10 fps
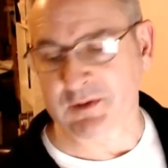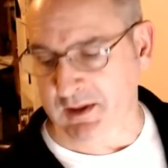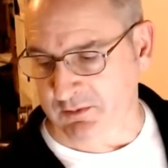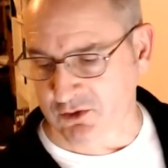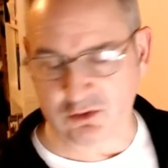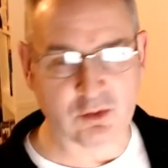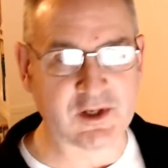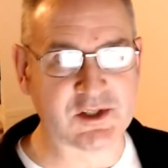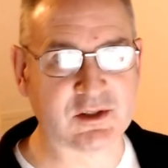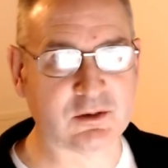drawn
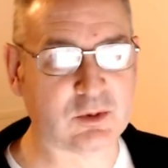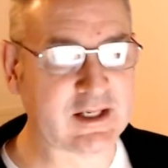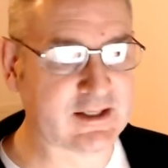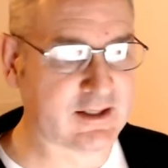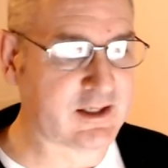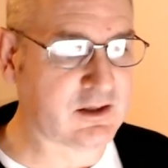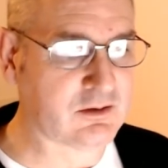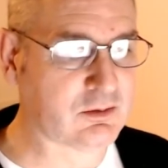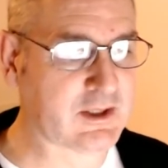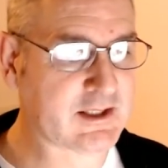into the
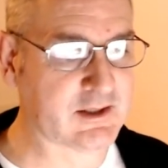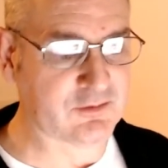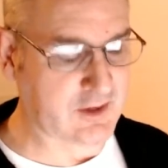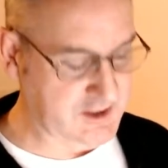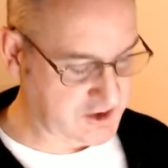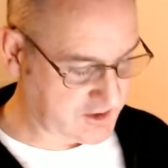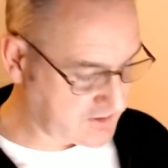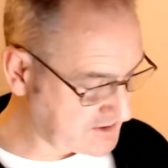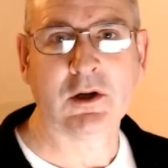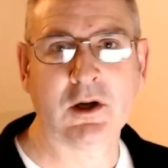Wheatley
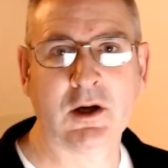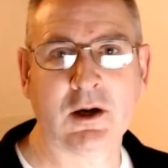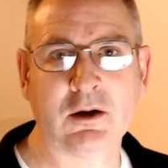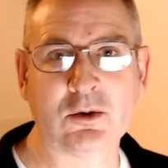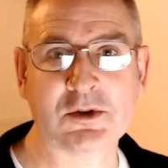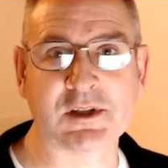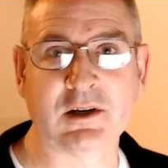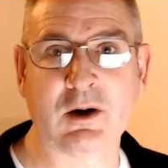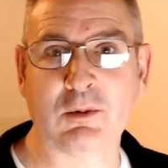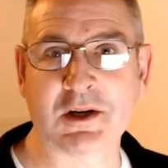franchise. Also,
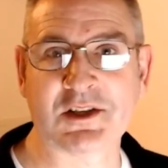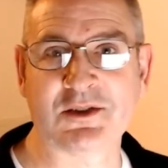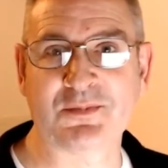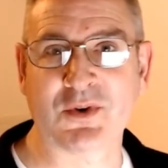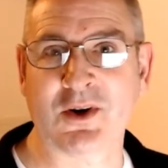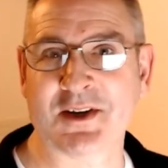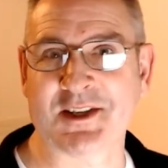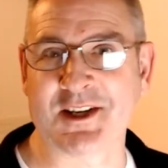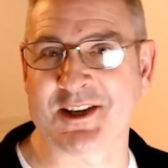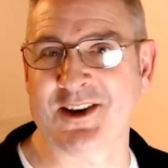I won some
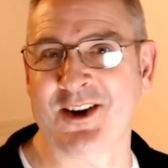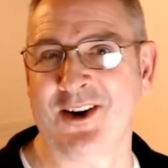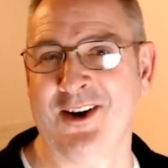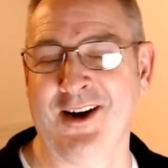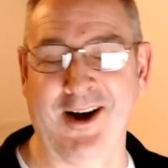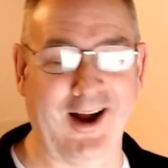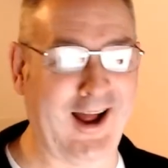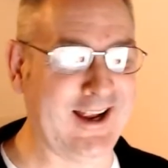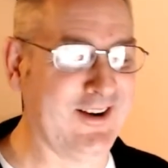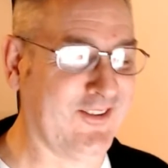prizes,
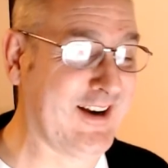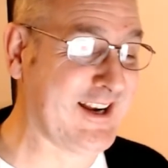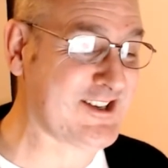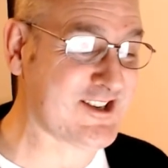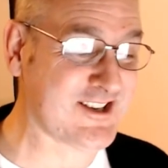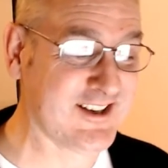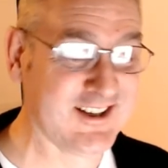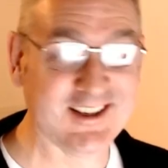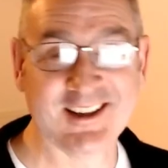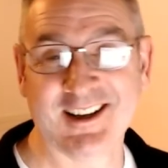which
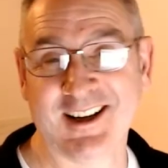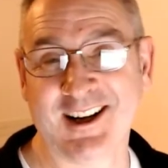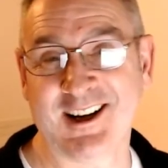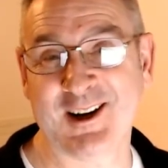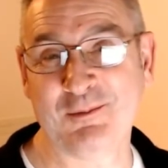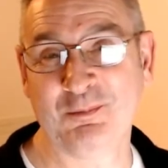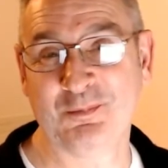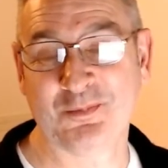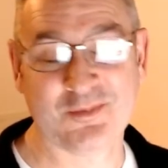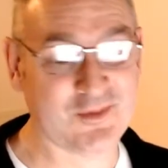were
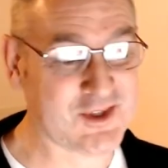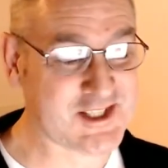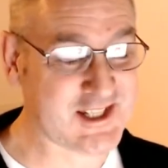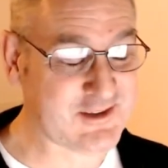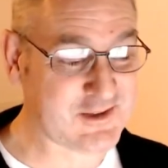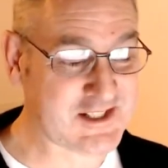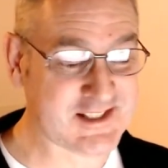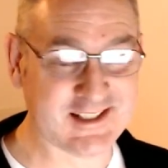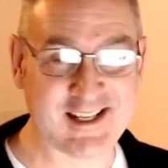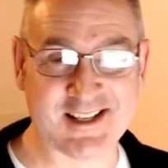
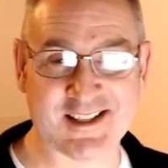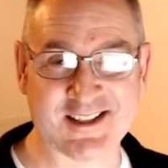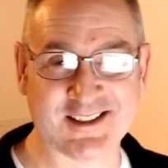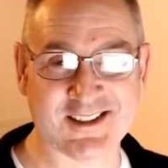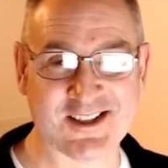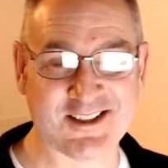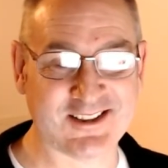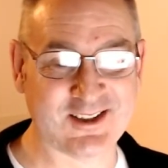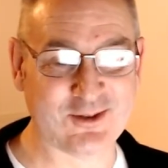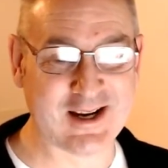DVDs. This kind of
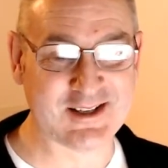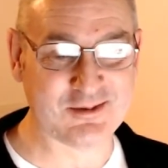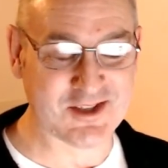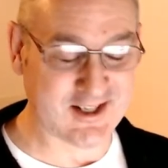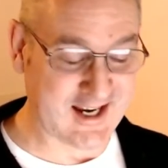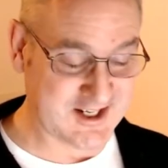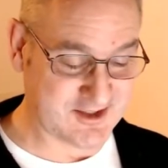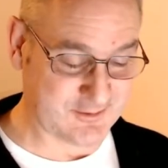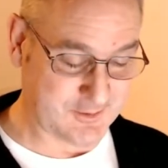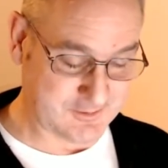slightly random
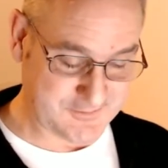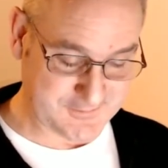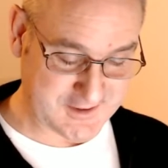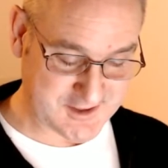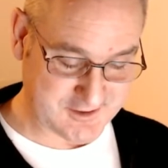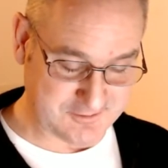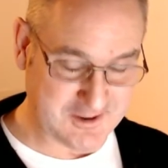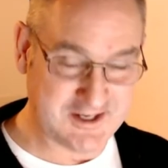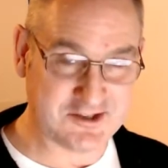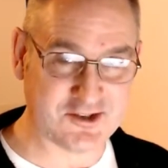selection. Well, first of
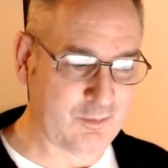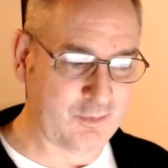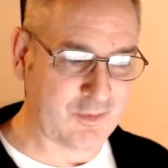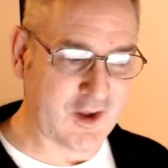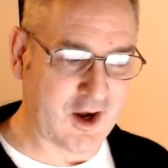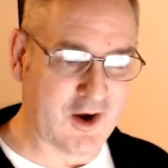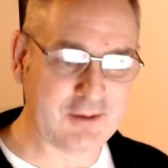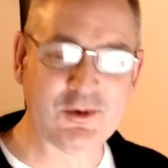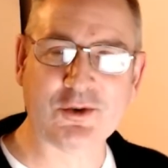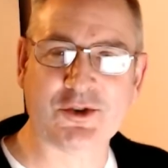which, I'm
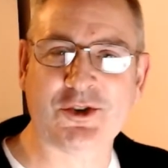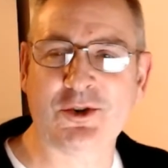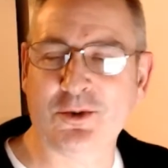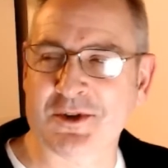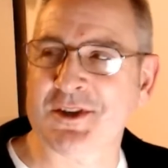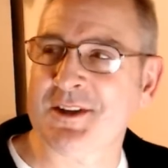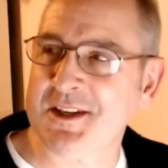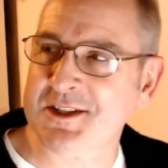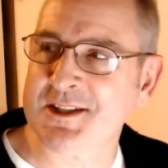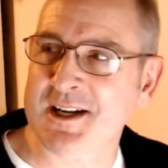not sure to
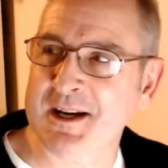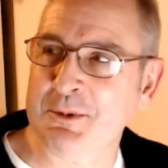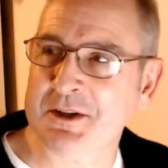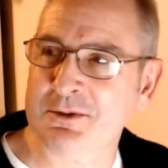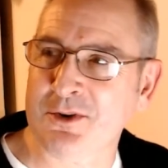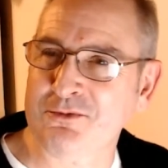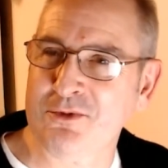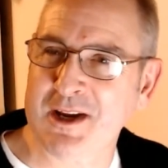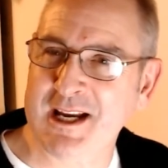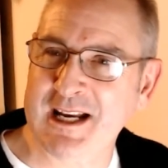this day whether I've
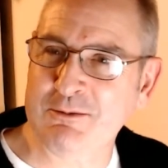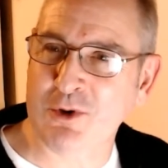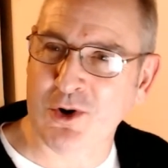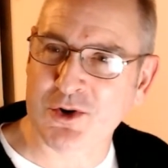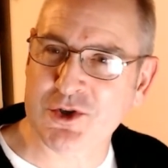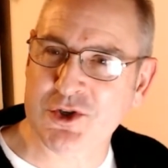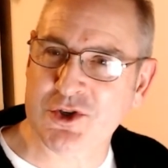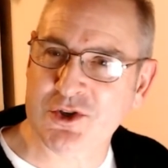really watched